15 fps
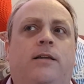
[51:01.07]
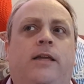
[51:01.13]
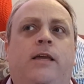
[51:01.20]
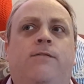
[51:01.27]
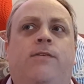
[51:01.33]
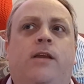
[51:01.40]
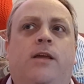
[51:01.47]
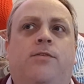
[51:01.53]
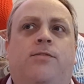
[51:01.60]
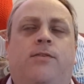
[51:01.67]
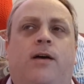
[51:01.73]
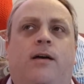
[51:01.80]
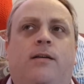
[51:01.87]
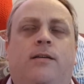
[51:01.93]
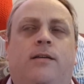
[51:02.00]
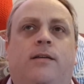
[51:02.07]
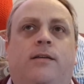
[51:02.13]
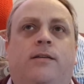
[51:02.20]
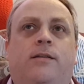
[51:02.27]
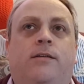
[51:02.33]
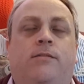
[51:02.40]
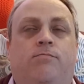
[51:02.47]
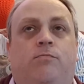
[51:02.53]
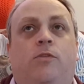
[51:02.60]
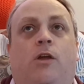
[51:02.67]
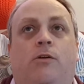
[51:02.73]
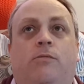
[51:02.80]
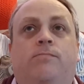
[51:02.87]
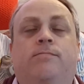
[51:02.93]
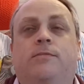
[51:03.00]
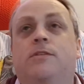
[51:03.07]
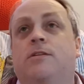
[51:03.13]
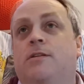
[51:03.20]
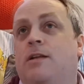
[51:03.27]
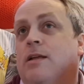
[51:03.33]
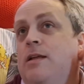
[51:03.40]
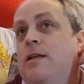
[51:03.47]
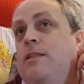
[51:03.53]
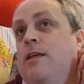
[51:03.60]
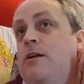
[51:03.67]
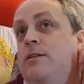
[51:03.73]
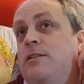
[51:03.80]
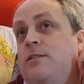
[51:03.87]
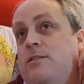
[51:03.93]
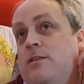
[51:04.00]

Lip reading: even if, no, there has